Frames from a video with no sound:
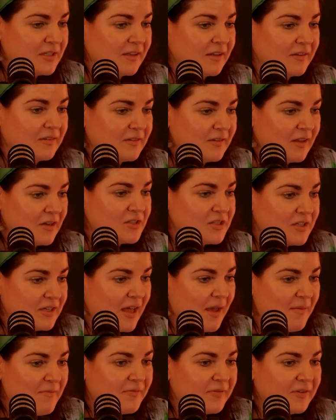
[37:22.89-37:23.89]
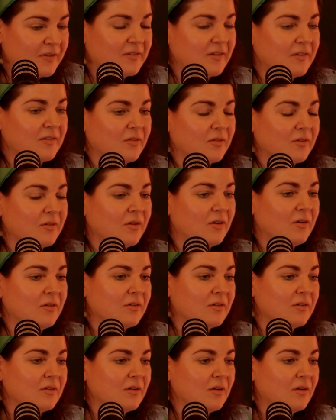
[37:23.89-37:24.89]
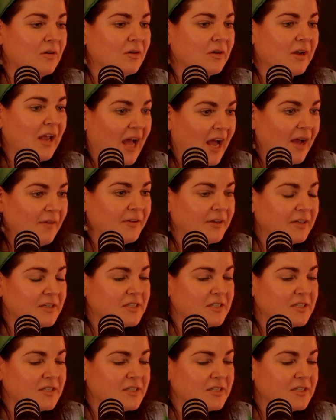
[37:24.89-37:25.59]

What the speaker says: There's such an emphasis on having